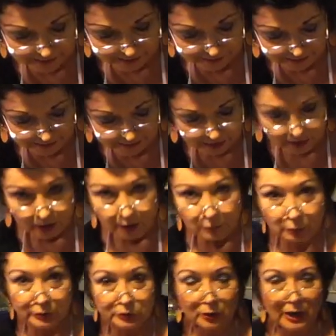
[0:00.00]
on this.
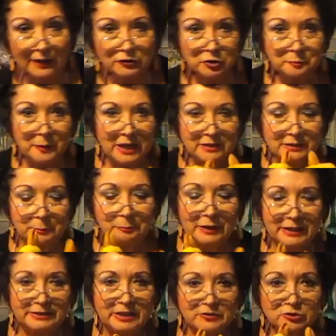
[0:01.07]
You have to make the
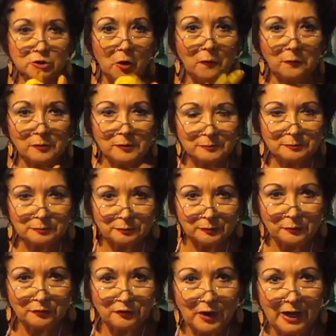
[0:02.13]
blending so
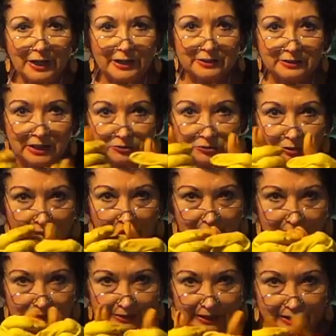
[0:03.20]
fine
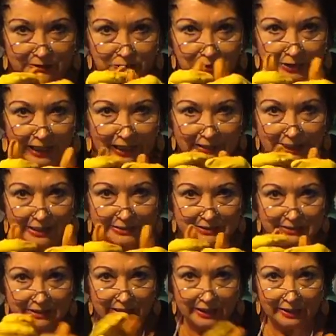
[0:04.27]
that you cannot
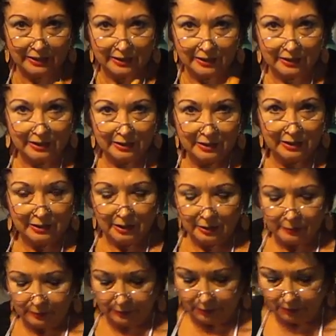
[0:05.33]
see.
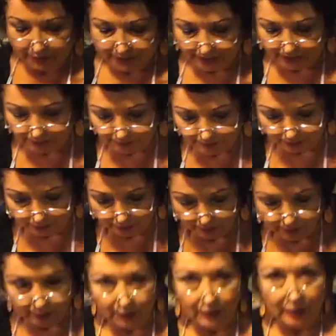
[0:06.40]
Okay, here we go.
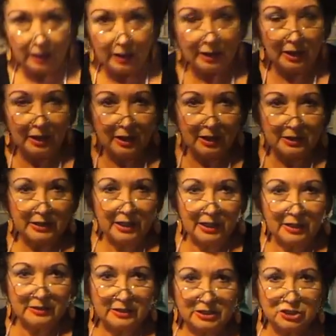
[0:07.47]

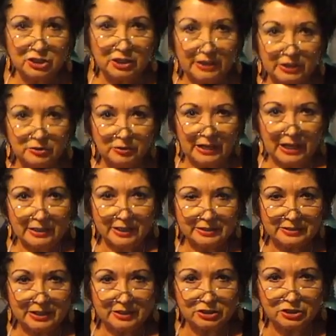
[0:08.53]
The chili, you cannot
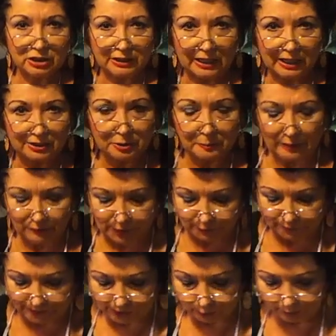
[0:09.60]
see the chili. It has to be
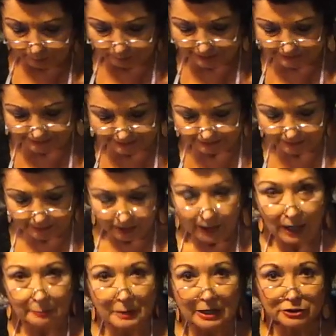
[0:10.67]
very well blended.
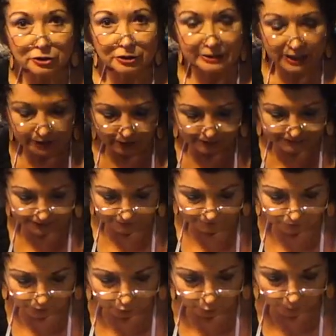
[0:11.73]
I'm going to turn it on now
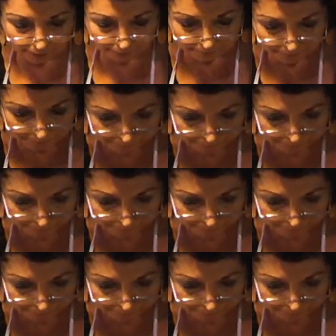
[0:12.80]
for a while.